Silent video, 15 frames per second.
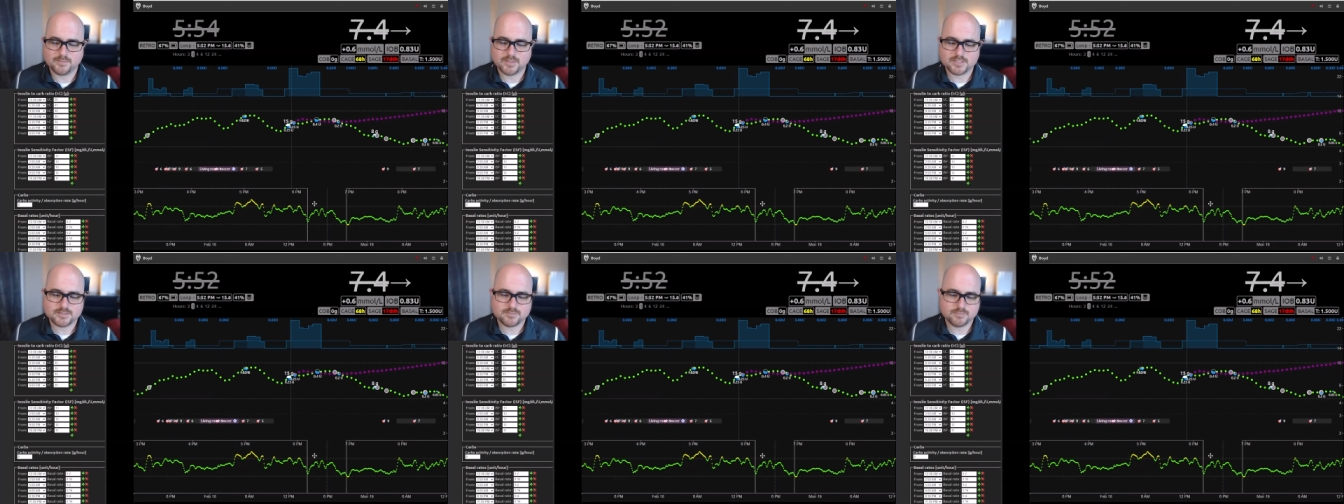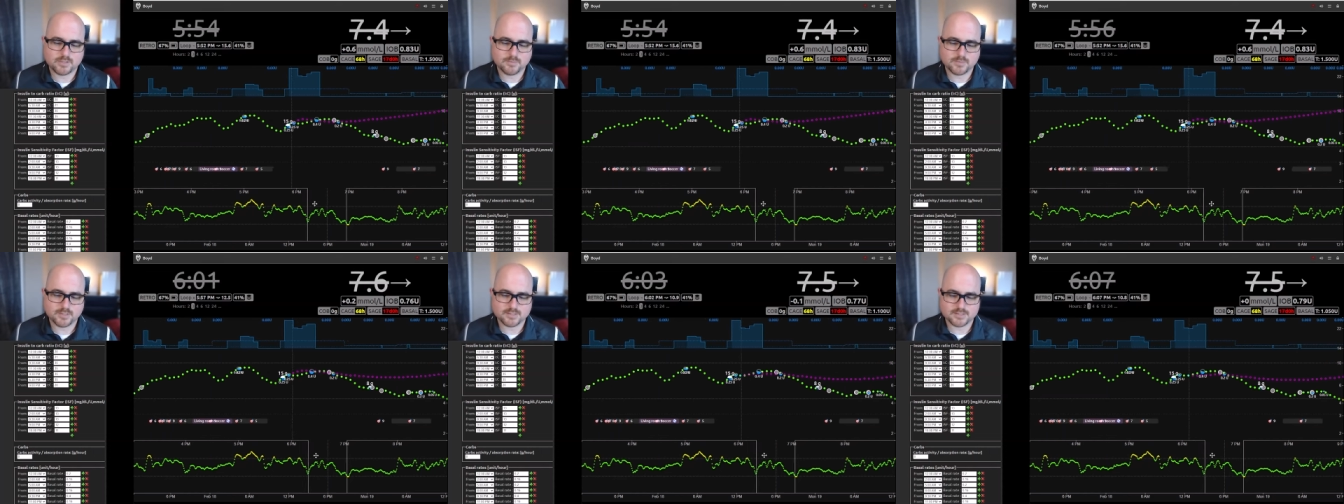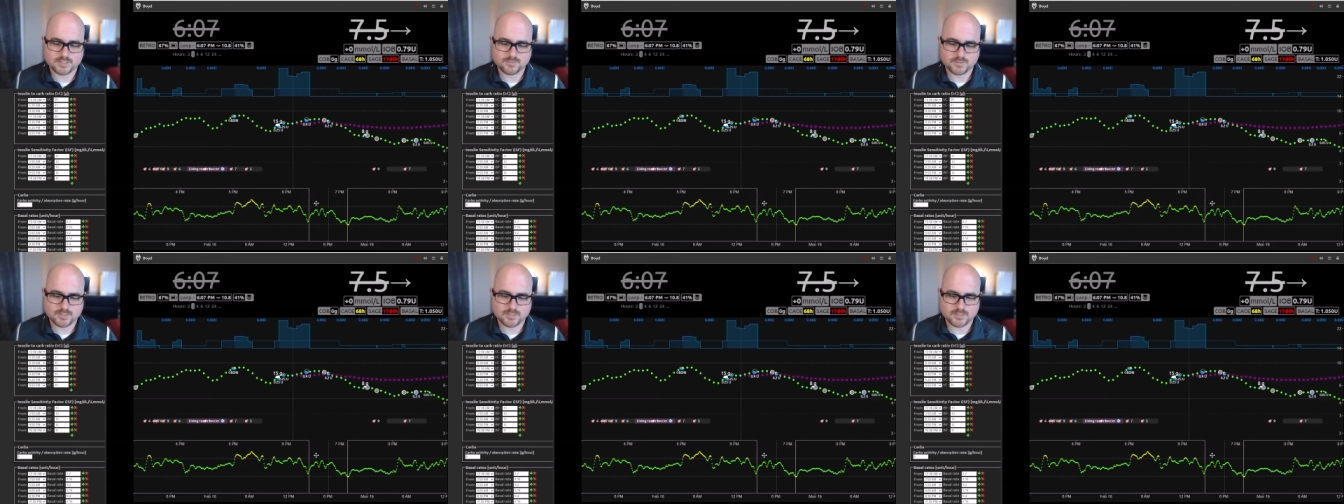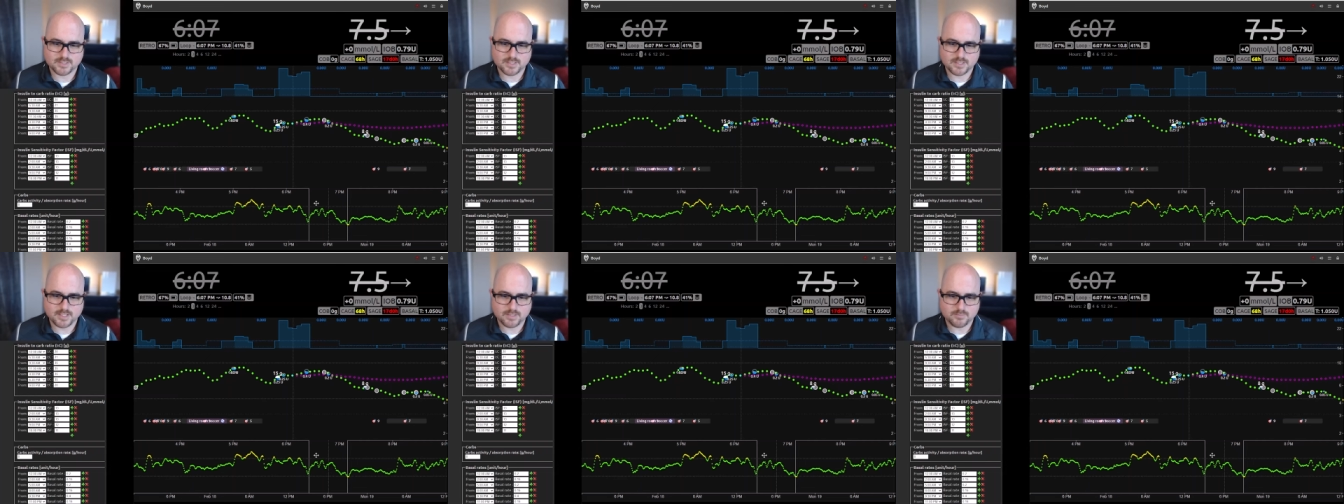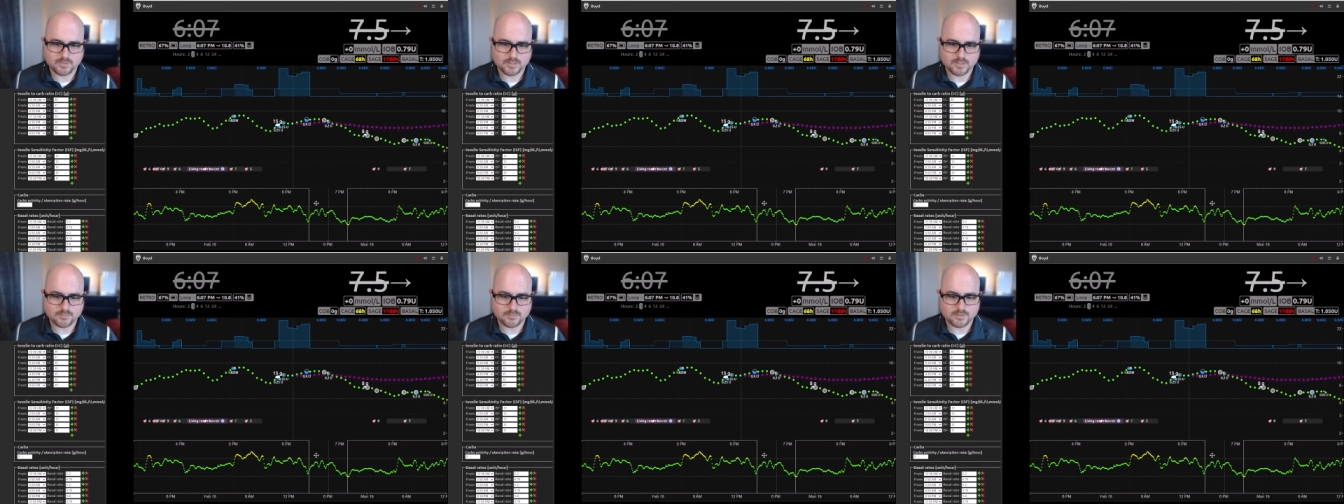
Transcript: that's probably because it's what you did at 9 p.m.